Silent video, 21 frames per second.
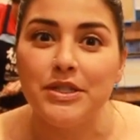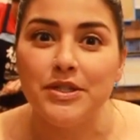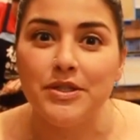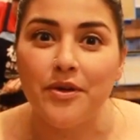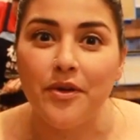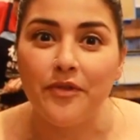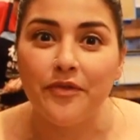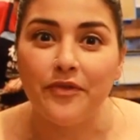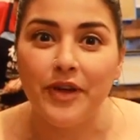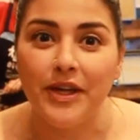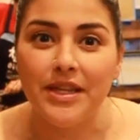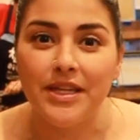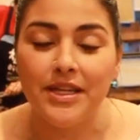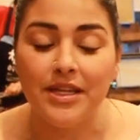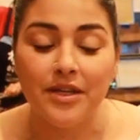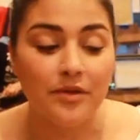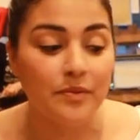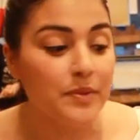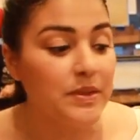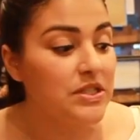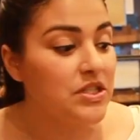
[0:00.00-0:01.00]
so friendly
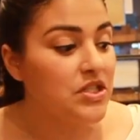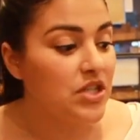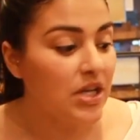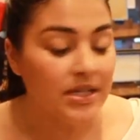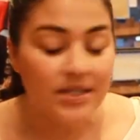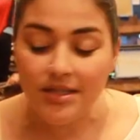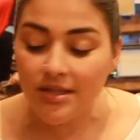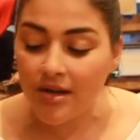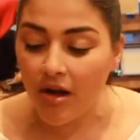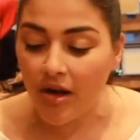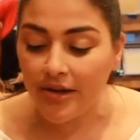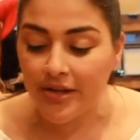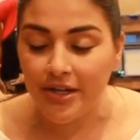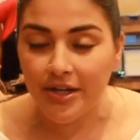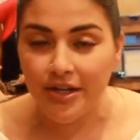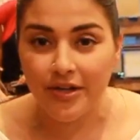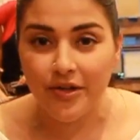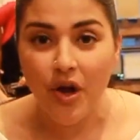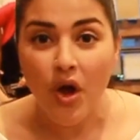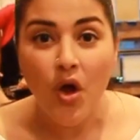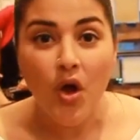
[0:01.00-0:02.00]
here. We just got
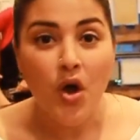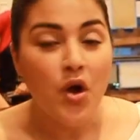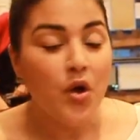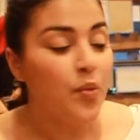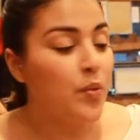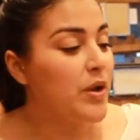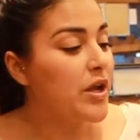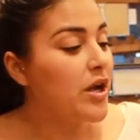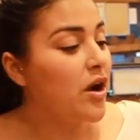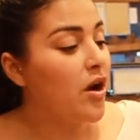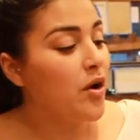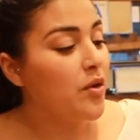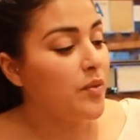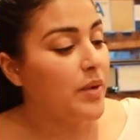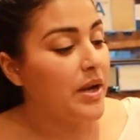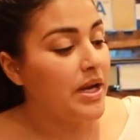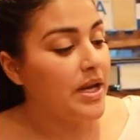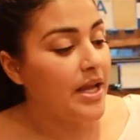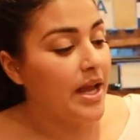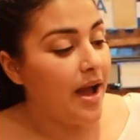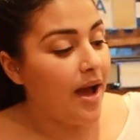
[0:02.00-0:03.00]
here. We
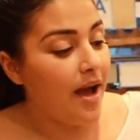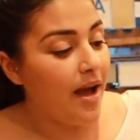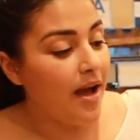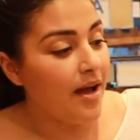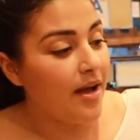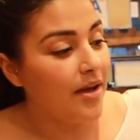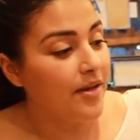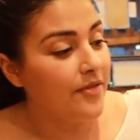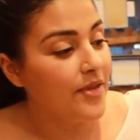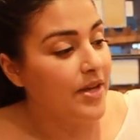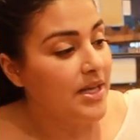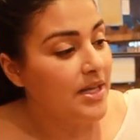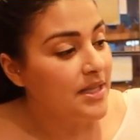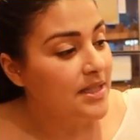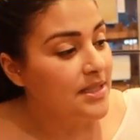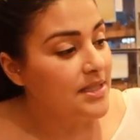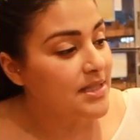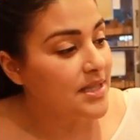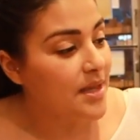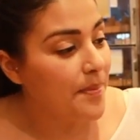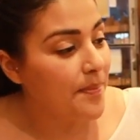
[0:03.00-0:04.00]
already have
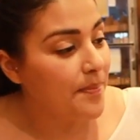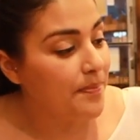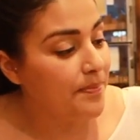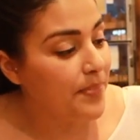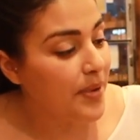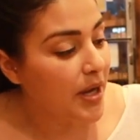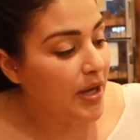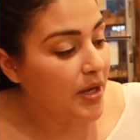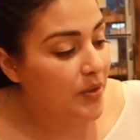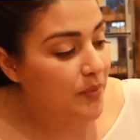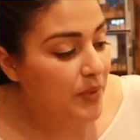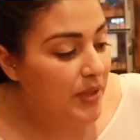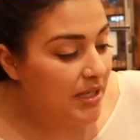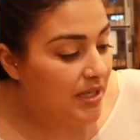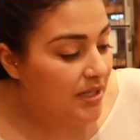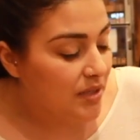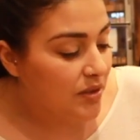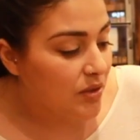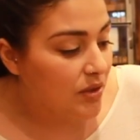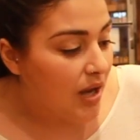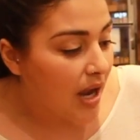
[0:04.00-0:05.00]
some
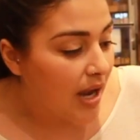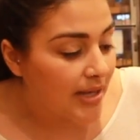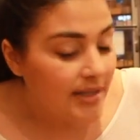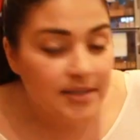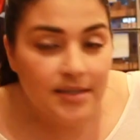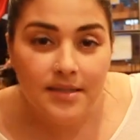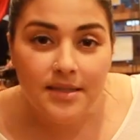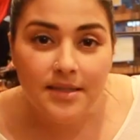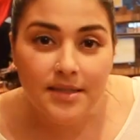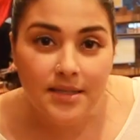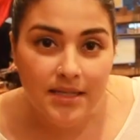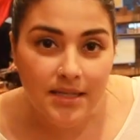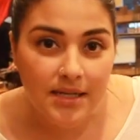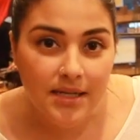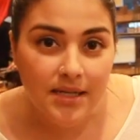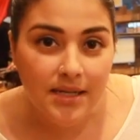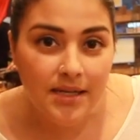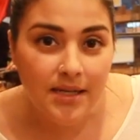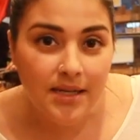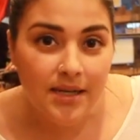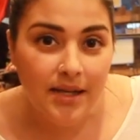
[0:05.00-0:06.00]
buckwheat iced
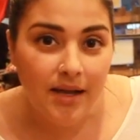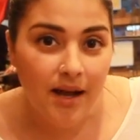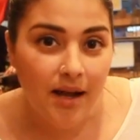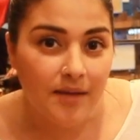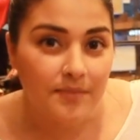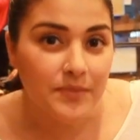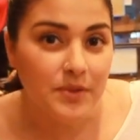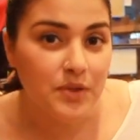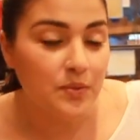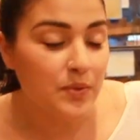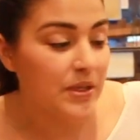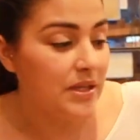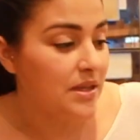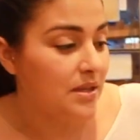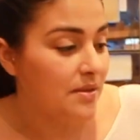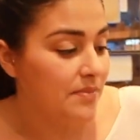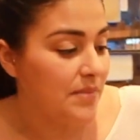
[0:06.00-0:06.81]
tea. It comes with the